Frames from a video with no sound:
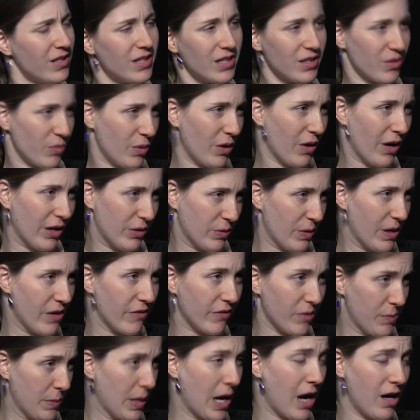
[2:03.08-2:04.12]
since we graduated
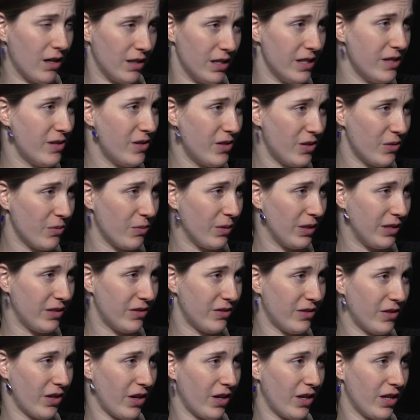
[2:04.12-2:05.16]
from college. We
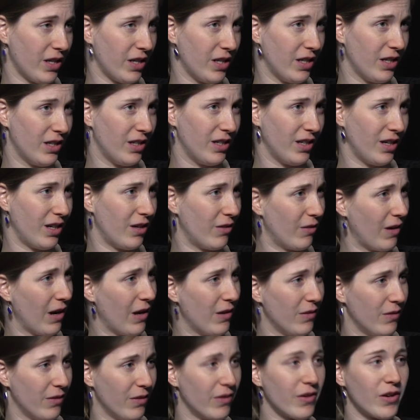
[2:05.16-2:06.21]
started at
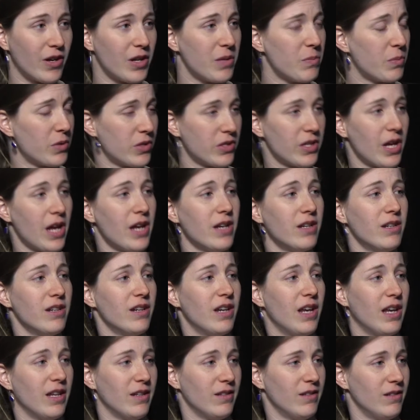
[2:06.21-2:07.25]
around 30%
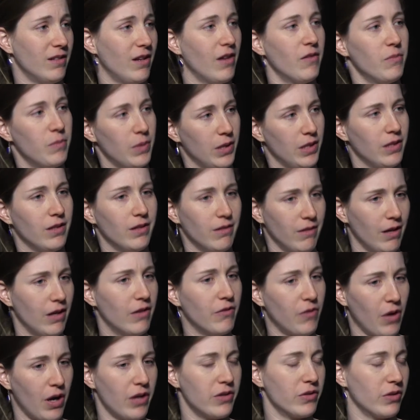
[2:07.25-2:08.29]
and have been kind
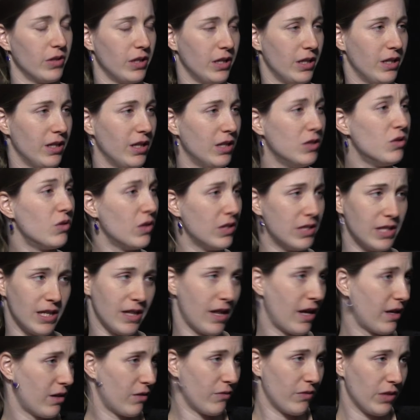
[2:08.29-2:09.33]
of gradually increasing
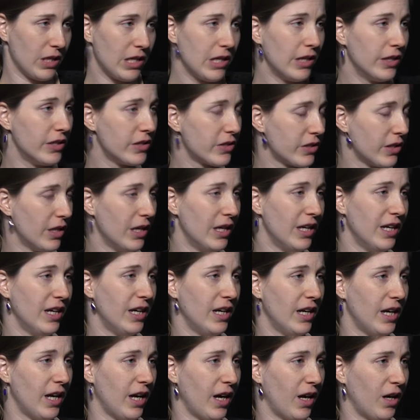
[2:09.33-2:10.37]
that over the years.
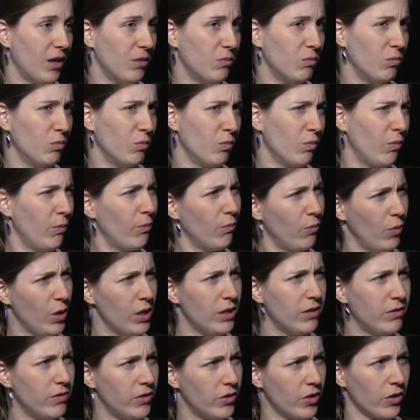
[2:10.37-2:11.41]

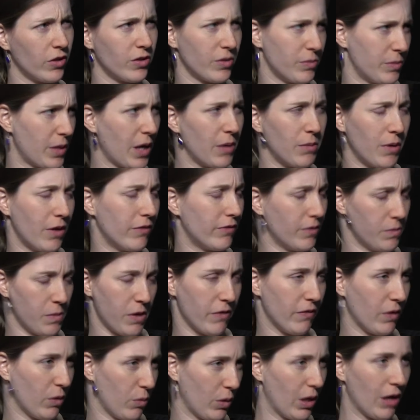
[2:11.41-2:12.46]
We took some time off from
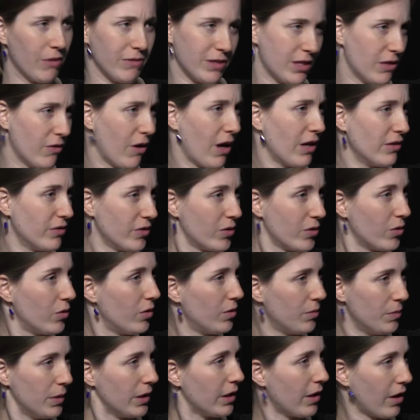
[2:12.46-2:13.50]
giving when I was in grad
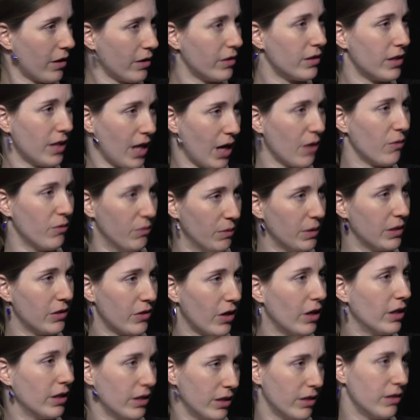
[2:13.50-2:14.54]
school, but other than that, we've been
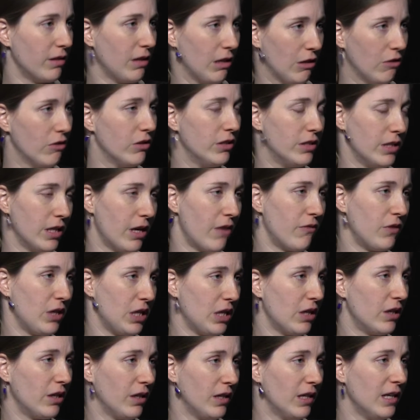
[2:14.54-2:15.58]
trying to increase it every
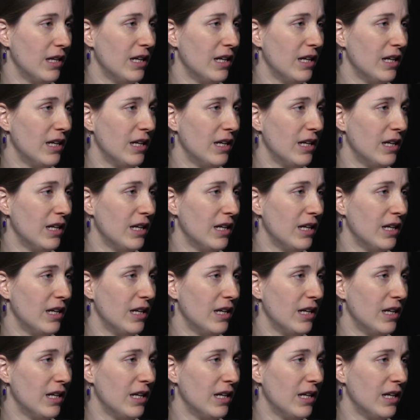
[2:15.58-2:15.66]
year.